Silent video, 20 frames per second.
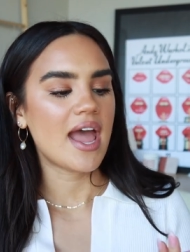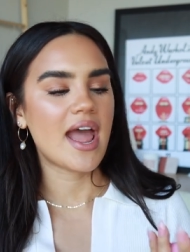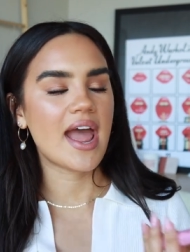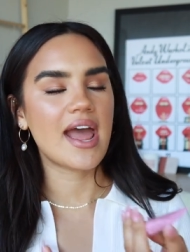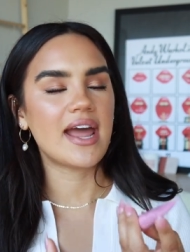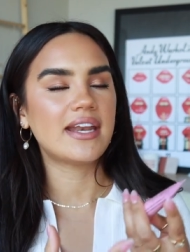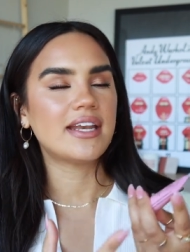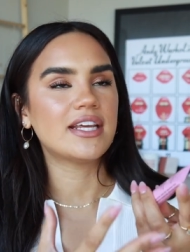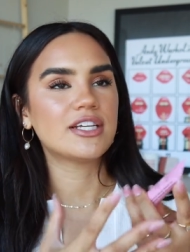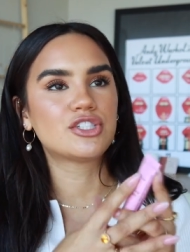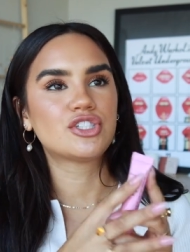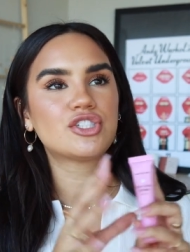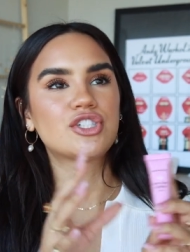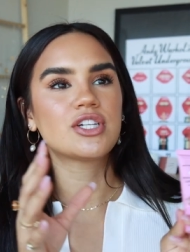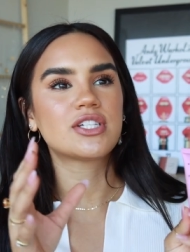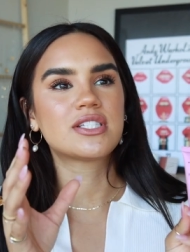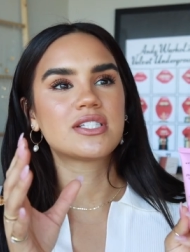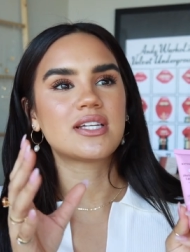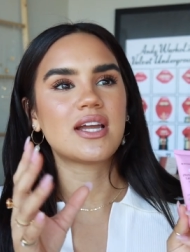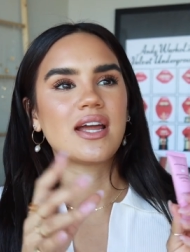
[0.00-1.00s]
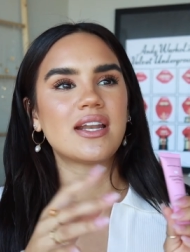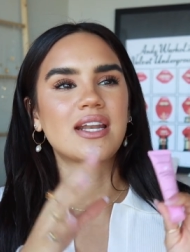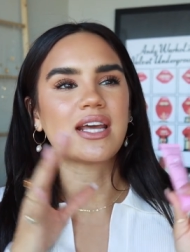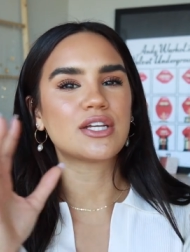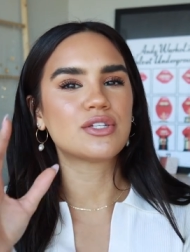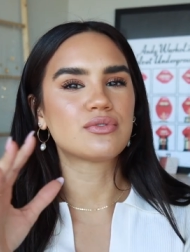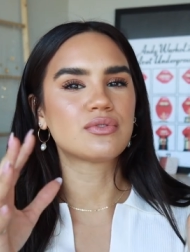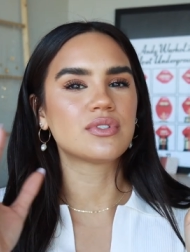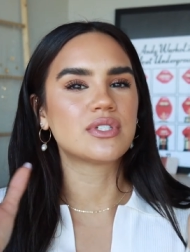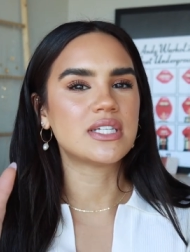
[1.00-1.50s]
And it's just a
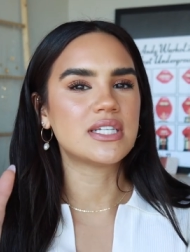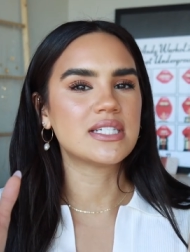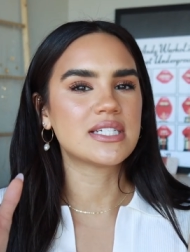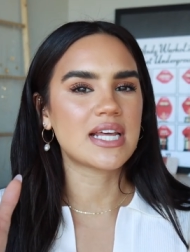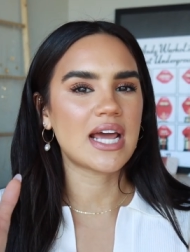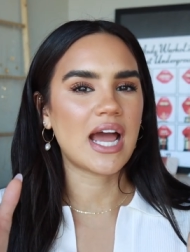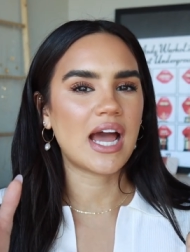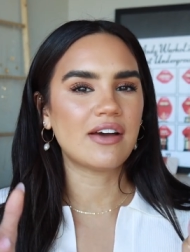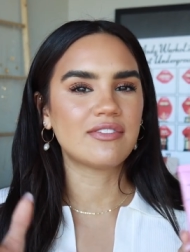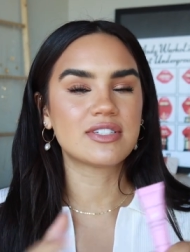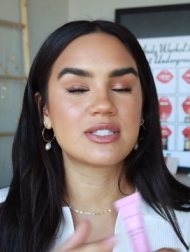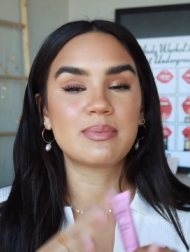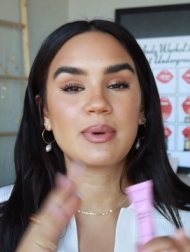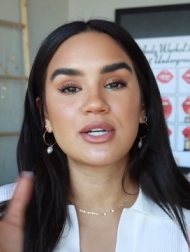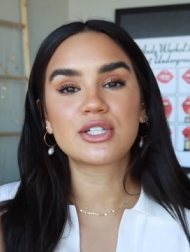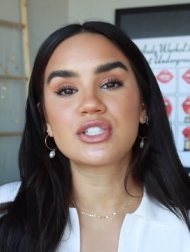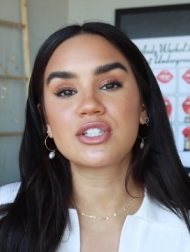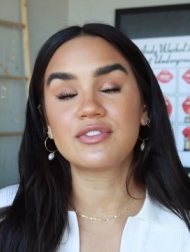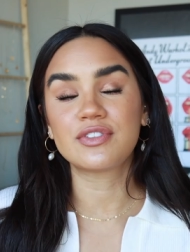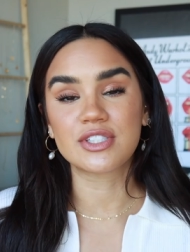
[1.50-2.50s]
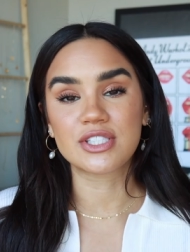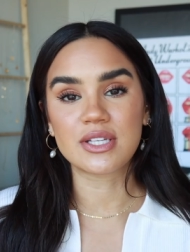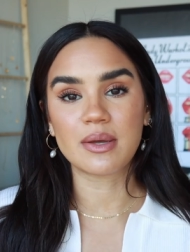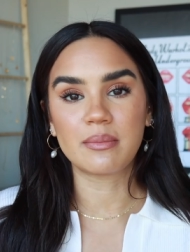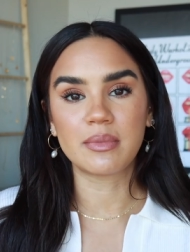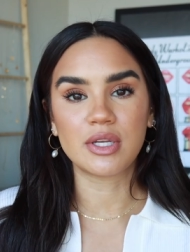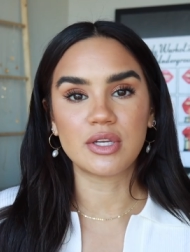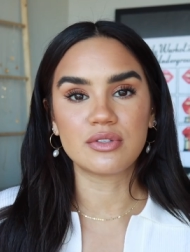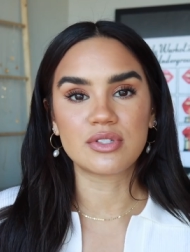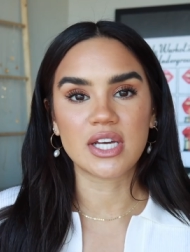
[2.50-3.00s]
nice routine to have, especially if you're
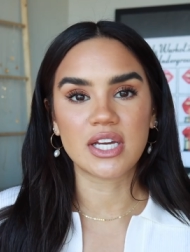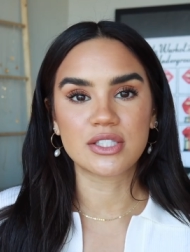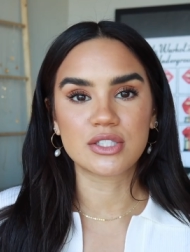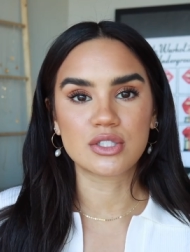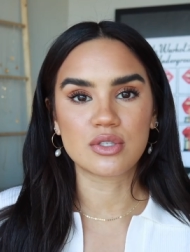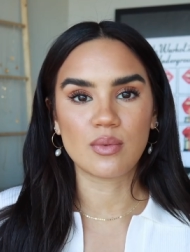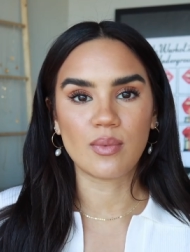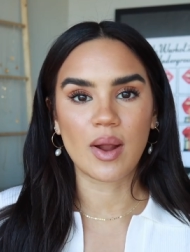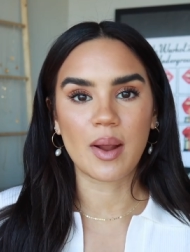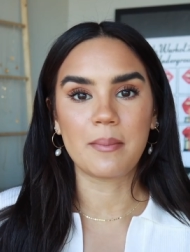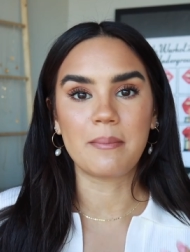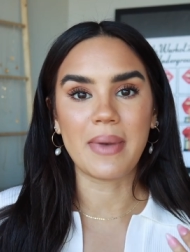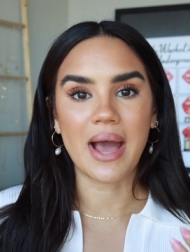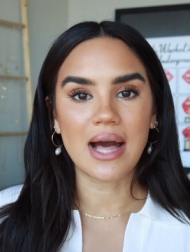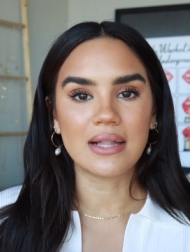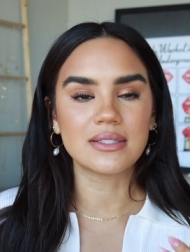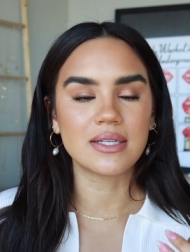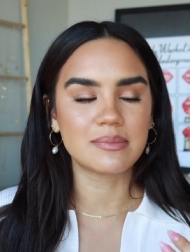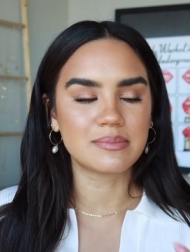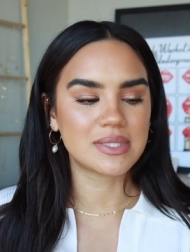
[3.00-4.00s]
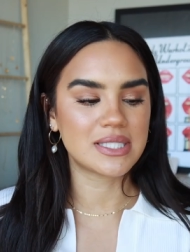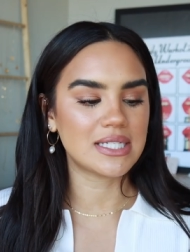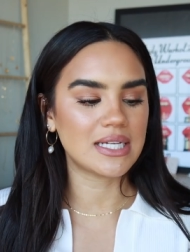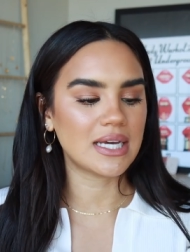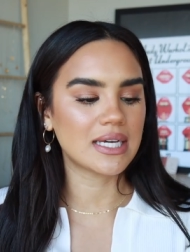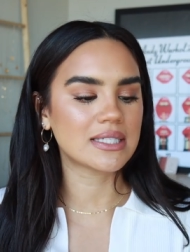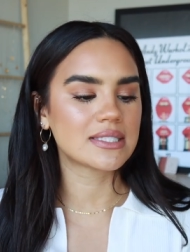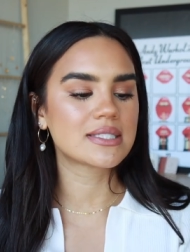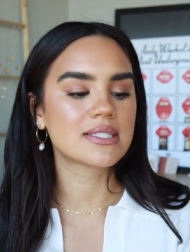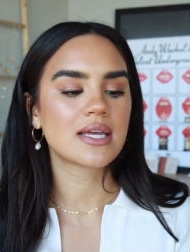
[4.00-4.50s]
somebody who tends to wear matte
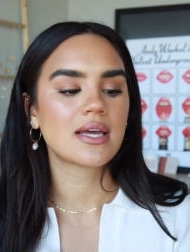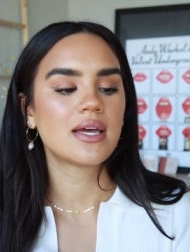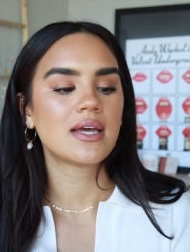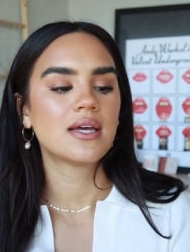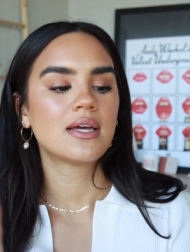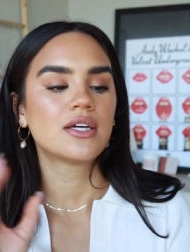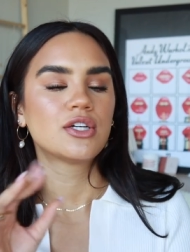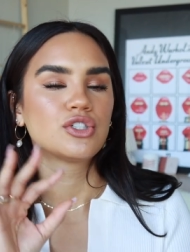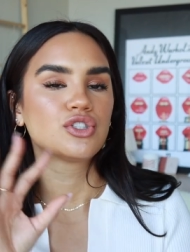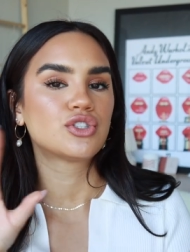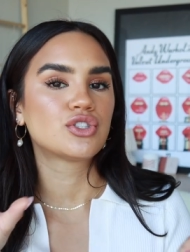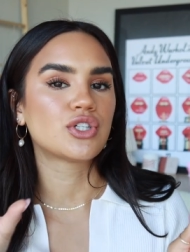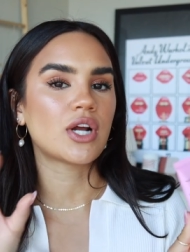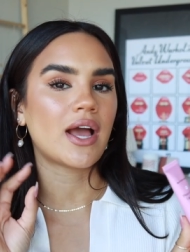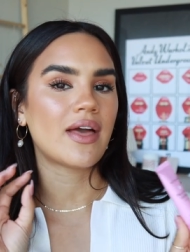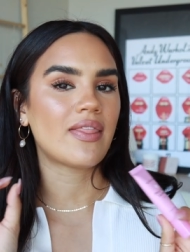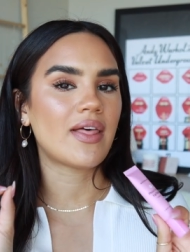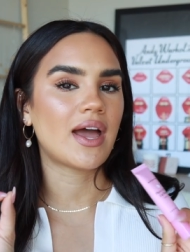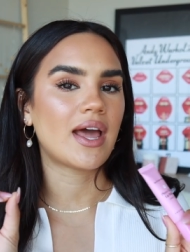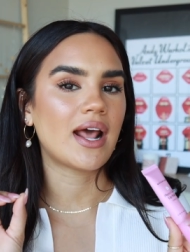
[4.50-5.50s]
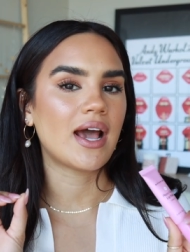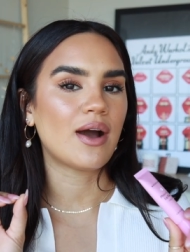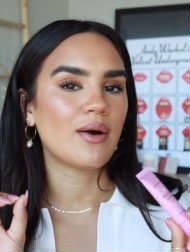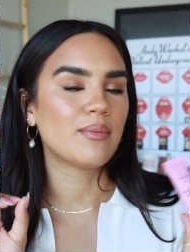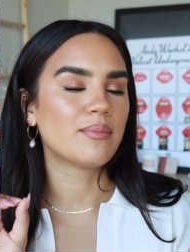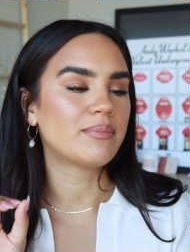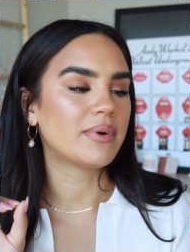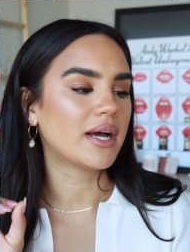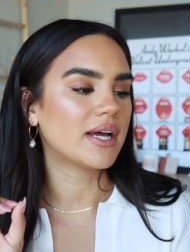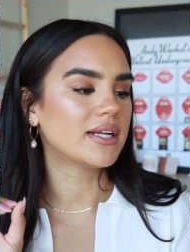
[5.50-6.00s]
lipsticks try that
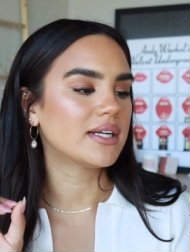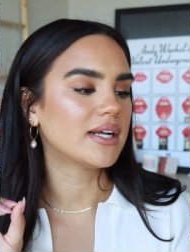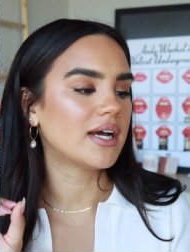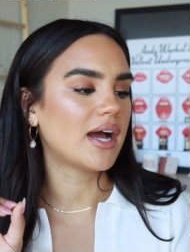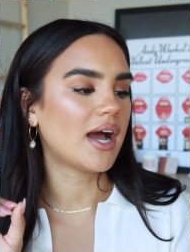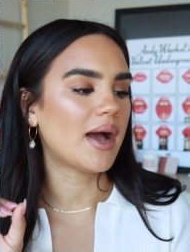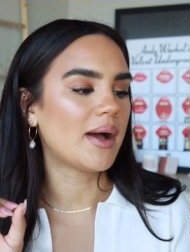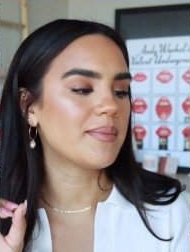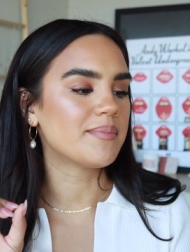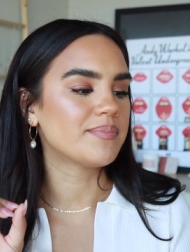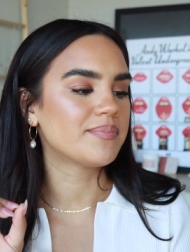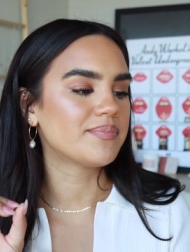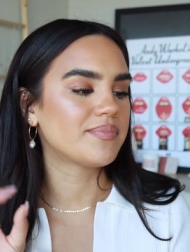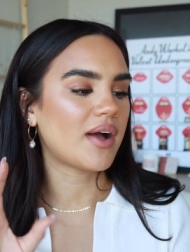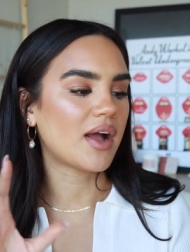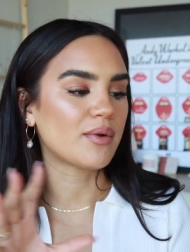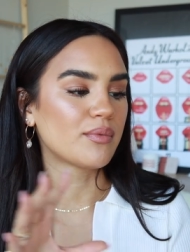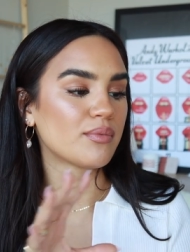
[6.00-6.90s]
out, but um, I